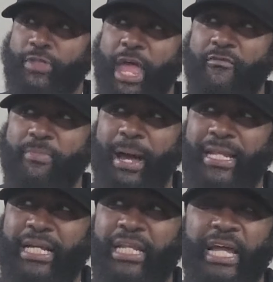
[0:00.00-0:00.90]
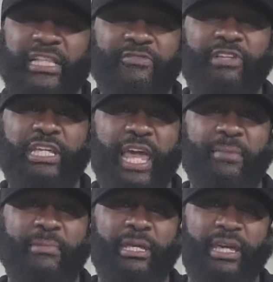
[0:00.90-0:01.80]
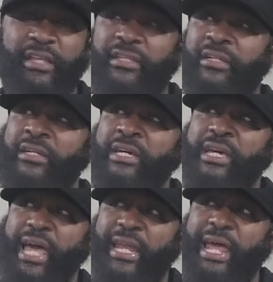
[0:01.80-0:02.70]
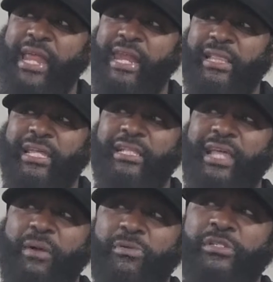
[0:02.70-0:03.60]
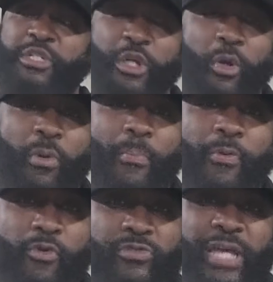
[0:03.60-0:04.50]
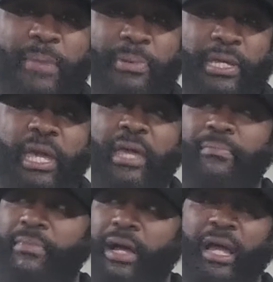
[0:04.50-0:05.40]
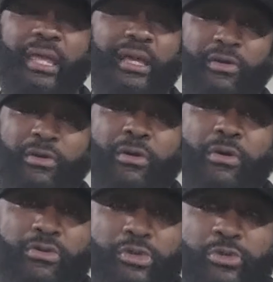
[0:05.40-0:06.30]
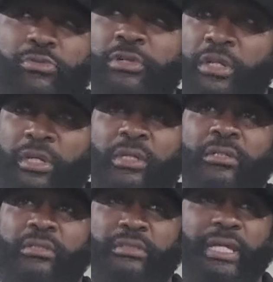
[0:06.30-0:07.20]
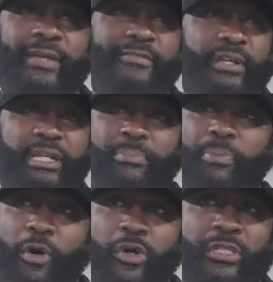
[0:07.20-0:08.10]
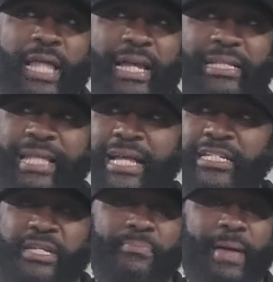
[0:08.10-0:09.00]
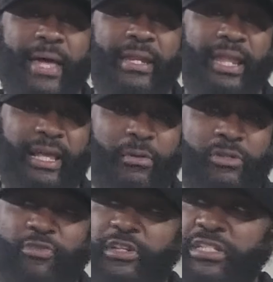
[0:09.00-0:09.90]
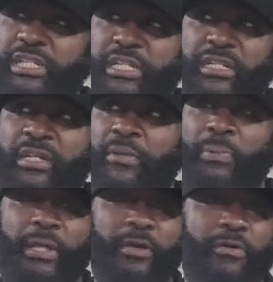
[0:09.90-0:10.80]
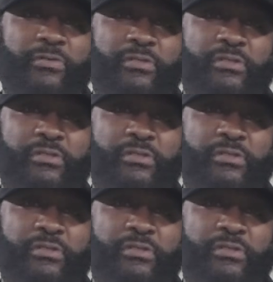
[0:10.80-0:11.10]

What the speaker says: everybody collectively came together, and I think that was a show and prove type of game. I ain't gonna hold you. They really balled like that shit mattered. Like it was for the seeding in the playoffs.